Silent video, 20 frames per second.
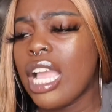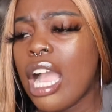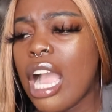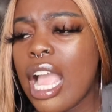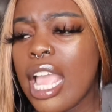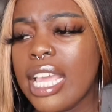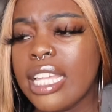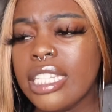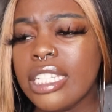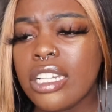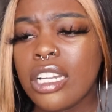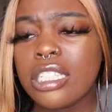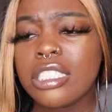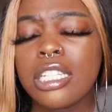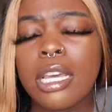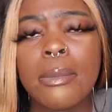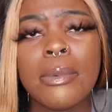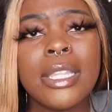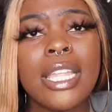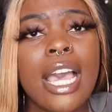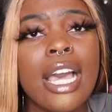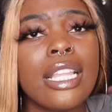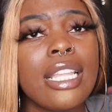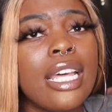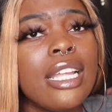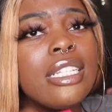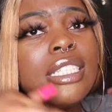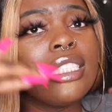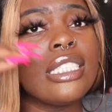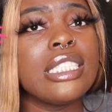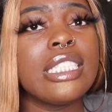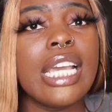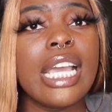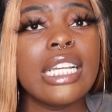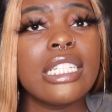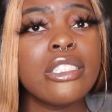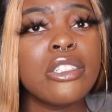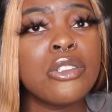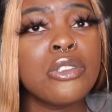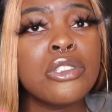and then on top of that, a lot of this
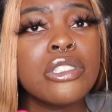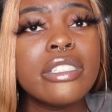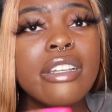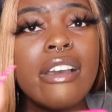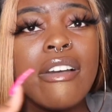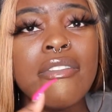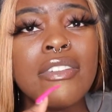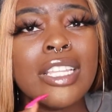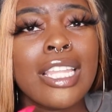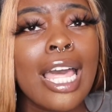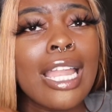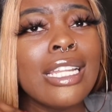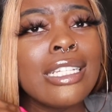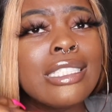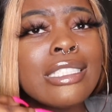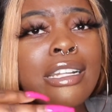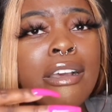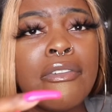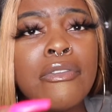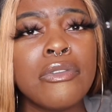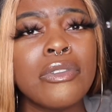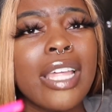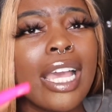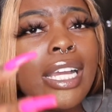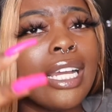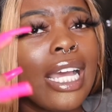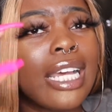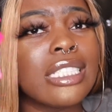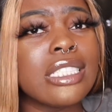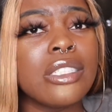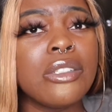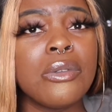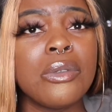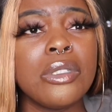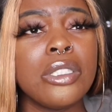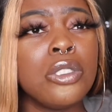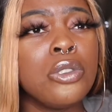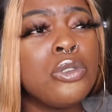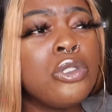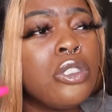technical stuff, a lot of stuff that has to do
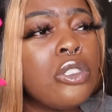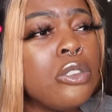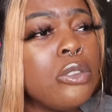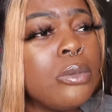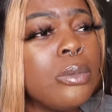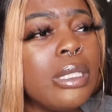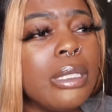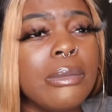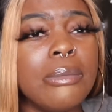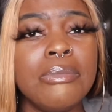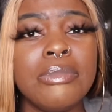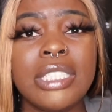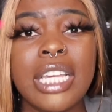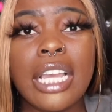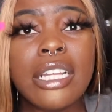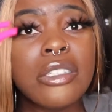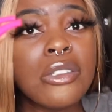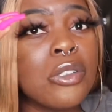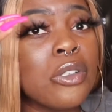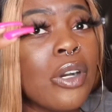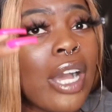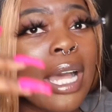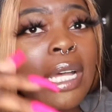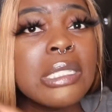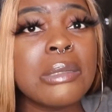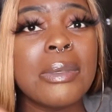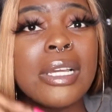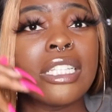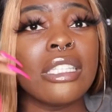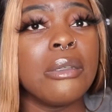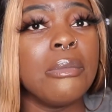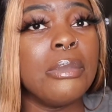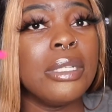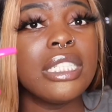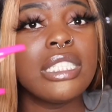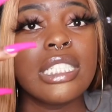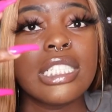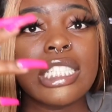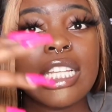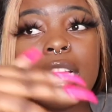with YouTube, the technical aspect, the
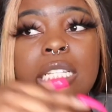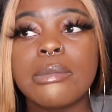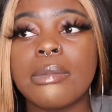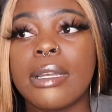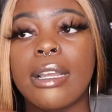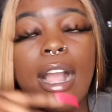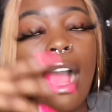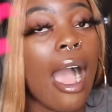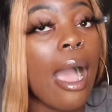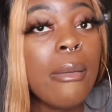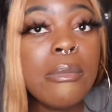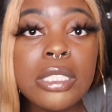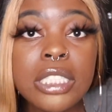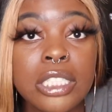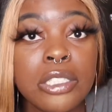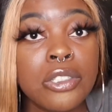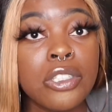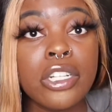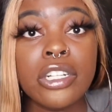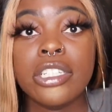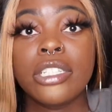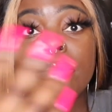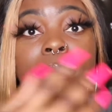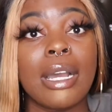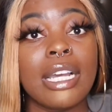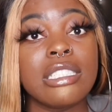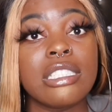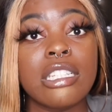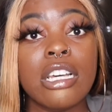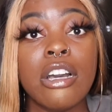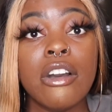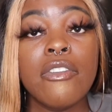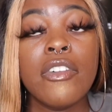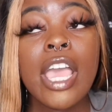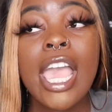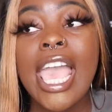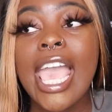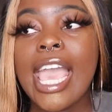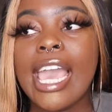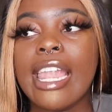business aspect, I'm still learning myself
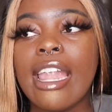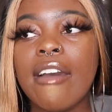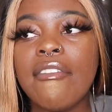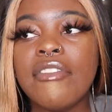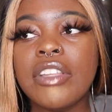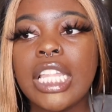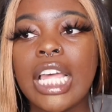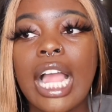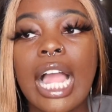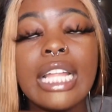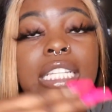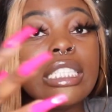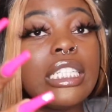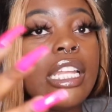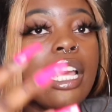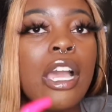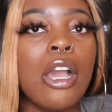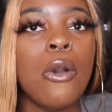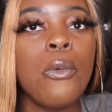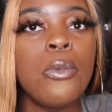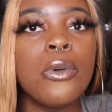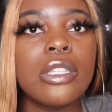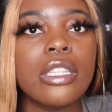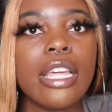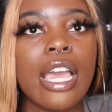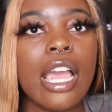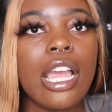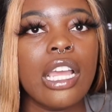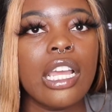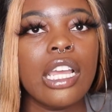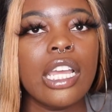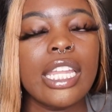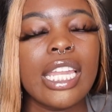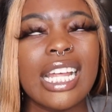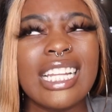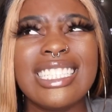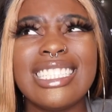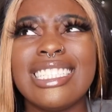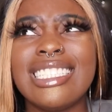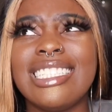and I feel like I need help with that and
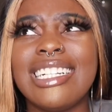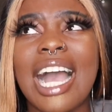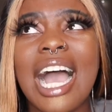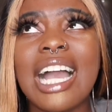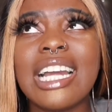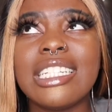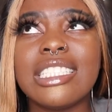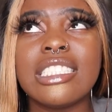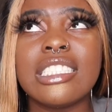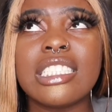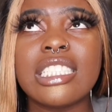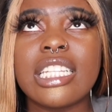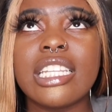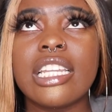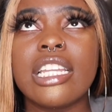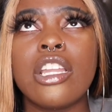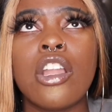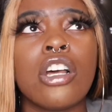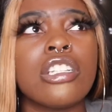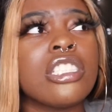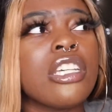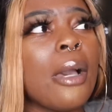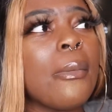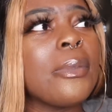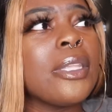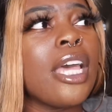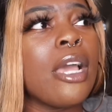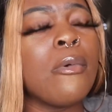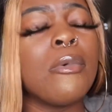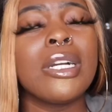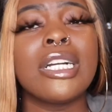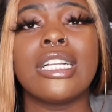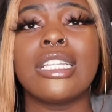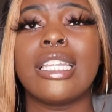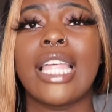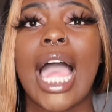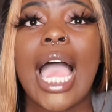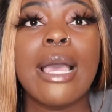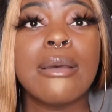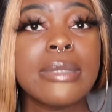I need guidance. And then on top of that with
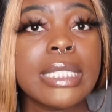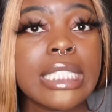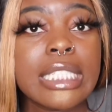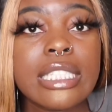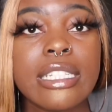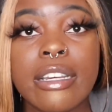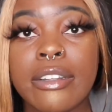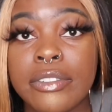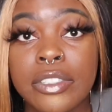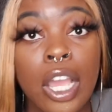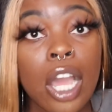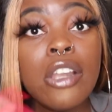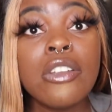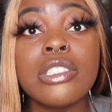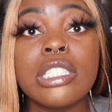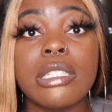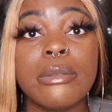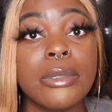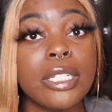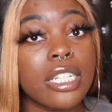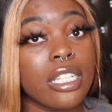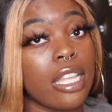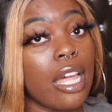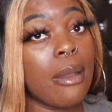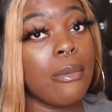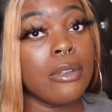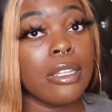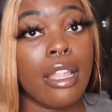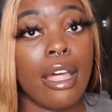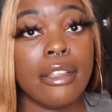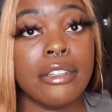collabs and stuff. Y'all don't see me collab with a lot